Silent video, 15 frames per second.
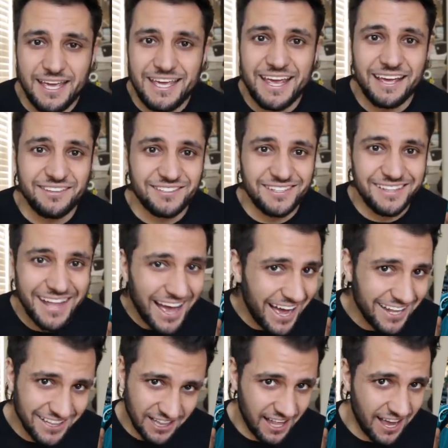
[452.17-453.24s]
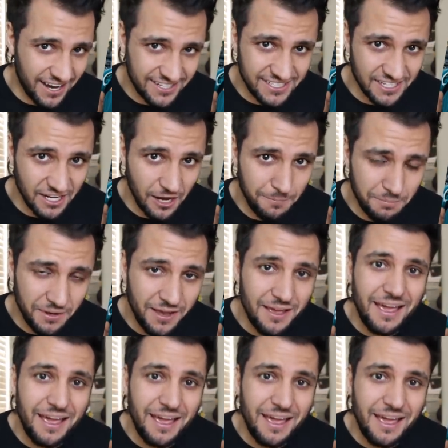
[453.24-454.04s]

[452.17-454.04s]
He has not locked it up.